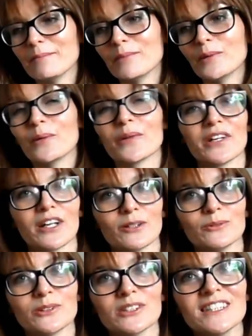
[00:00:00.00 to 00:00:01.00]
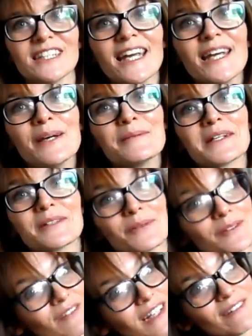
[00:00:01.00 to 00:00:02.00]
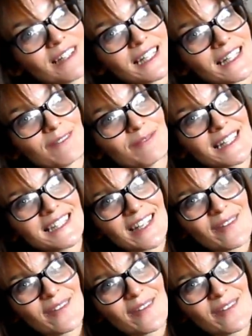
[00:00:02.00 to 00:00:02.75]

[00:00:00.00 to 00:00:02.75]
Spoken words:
more than I ordered, which was really, really lovely.